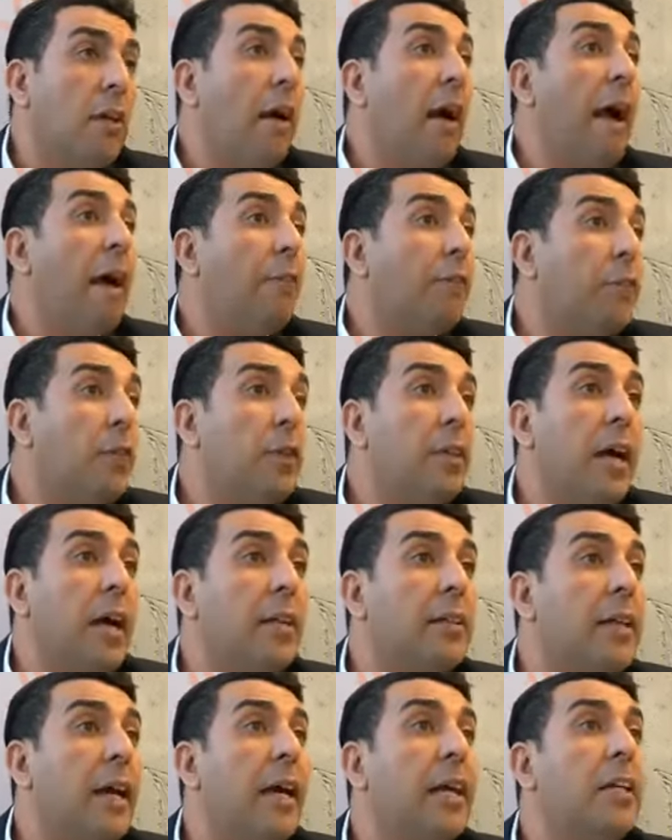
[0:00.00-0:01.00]
After
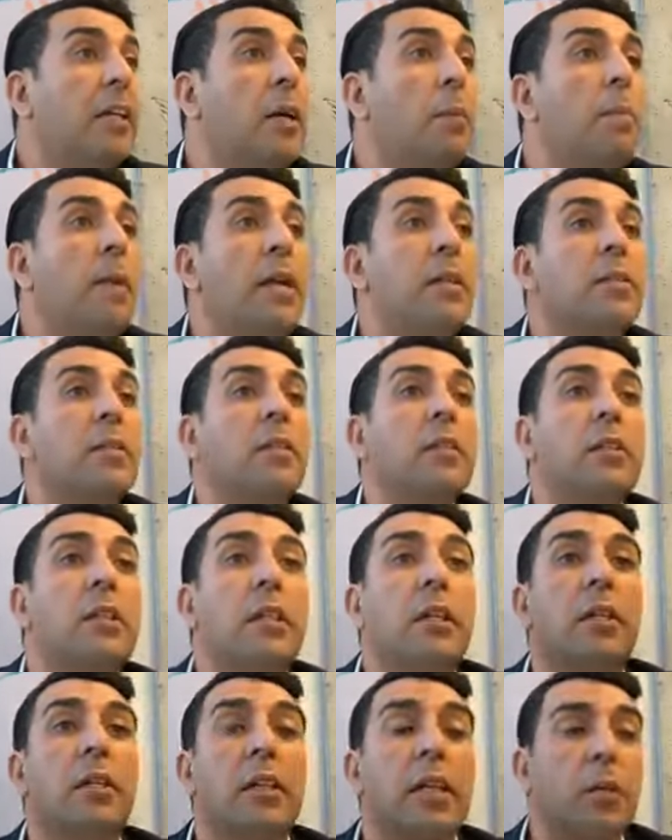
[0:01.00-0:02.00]
that, they had an amazing
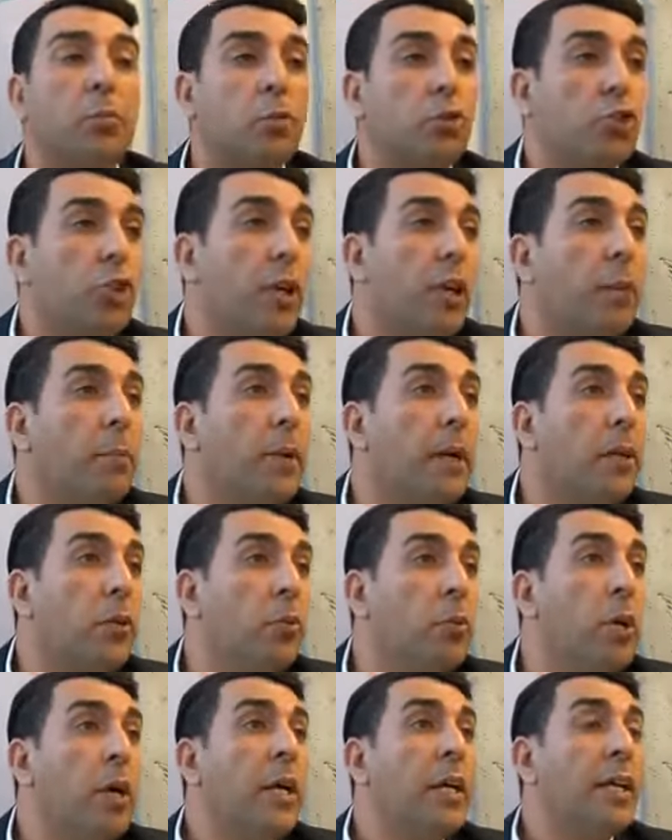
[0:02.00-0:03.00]
leader like Moshe
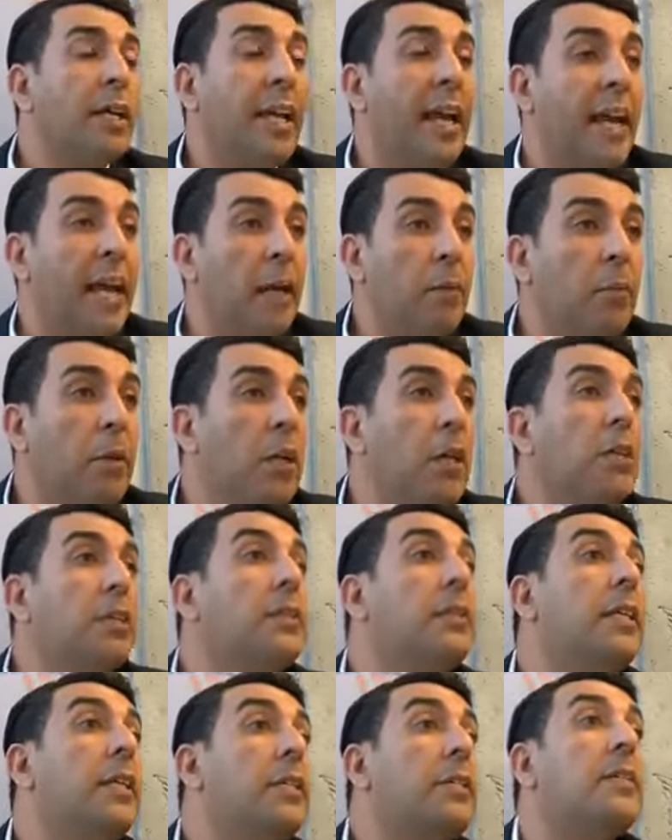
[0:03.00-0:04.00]
Rabbeinu came,
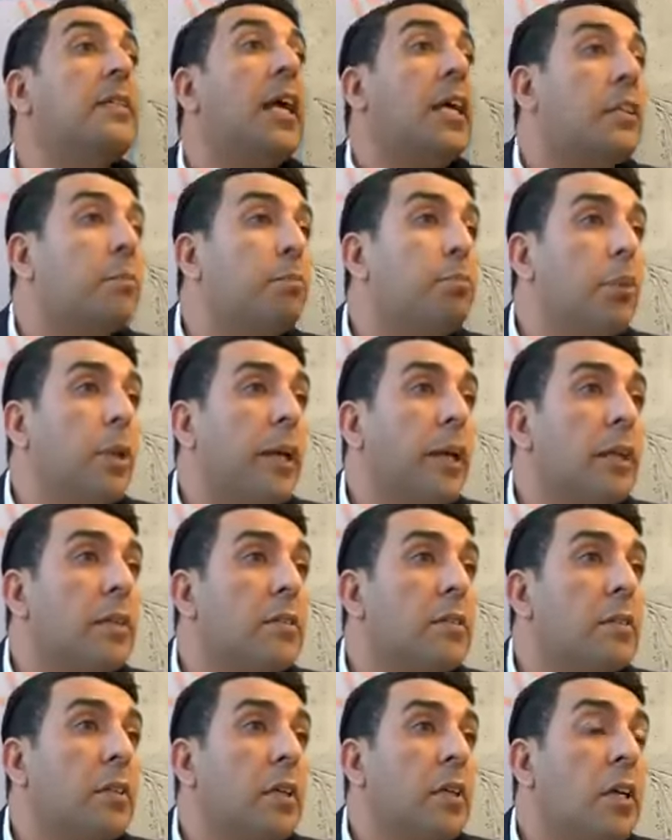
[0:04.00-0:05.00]
did 10
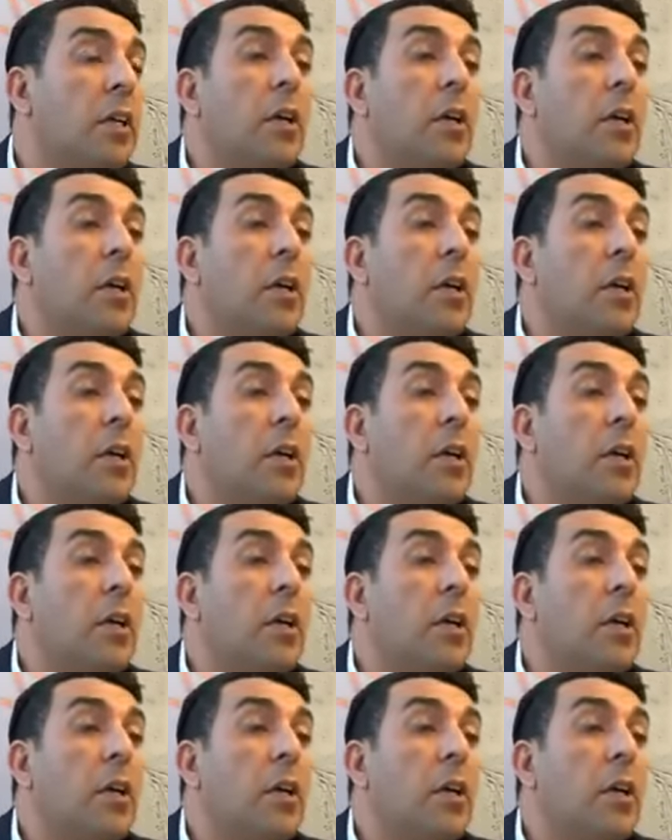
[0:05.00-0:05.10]
plagues,